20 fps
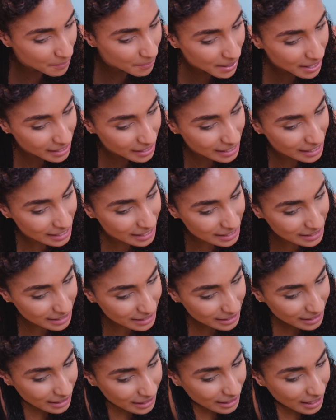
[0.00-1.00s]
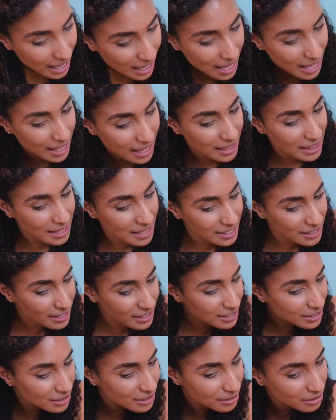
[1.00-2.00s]
But listen, this
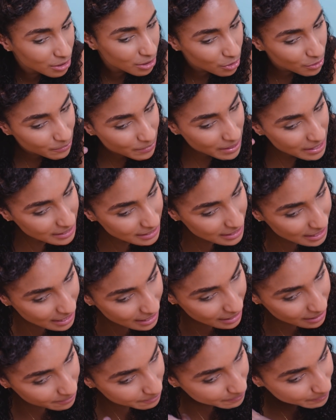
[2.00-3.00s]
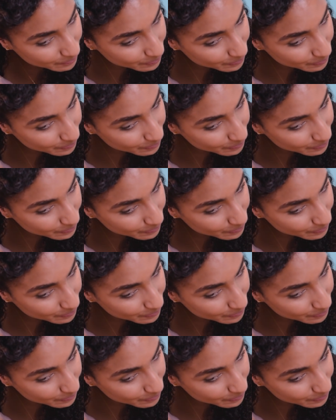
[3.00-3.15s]
is so messy.